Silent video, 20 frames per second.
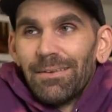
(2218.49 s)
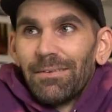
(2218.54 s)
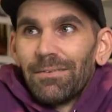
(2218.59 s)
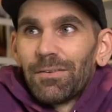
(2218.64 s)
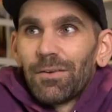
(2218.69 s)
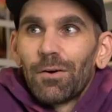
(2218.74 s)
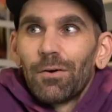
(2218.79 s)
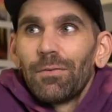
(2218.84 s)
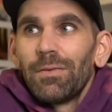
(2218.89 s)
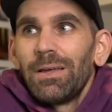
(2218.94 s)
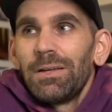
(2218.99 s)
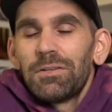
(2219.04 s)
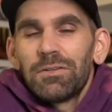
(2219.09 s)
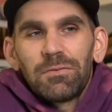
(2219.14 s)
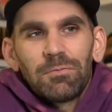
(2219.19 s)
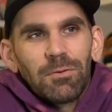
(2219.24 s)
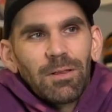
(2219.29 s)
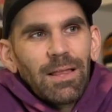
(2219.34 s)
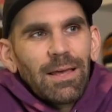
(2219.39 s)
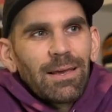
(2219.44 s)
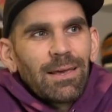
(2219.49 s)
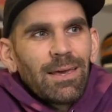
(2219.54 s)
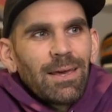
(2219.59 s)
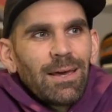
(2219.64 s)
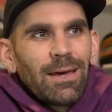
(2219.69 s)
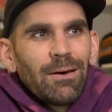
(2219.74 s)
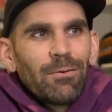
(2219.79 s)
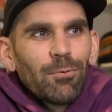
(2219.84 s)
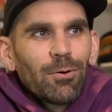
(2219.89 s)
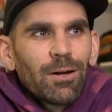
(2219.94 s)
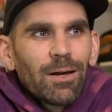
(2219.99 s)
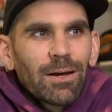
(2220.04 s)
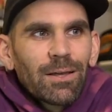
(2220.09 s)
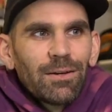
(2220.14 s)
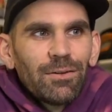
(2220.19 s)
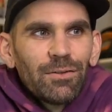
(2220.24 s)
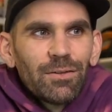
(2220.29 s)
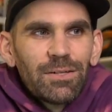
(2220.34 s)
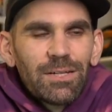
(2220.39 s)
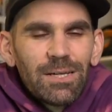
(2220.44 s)
So they just were like, yeah, we're not
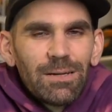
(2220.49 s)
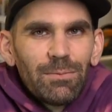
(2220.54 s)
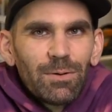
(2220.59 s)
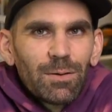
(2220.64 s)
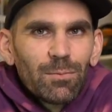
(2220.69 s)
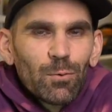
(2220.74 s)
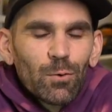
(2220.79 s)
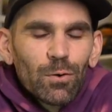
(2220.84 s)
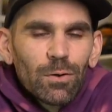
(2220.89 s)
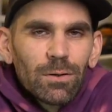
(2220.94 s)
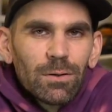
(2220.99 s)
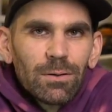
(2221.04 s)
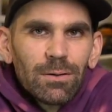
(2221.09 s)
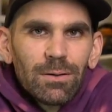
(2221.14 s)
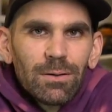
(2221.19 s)
gonna do the team anymore.